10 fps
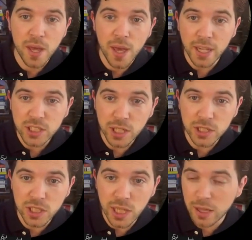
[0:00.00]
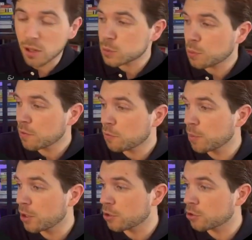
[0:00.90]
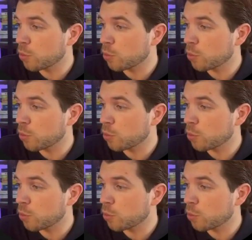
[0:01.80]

As you can see, it looks pretty familiar to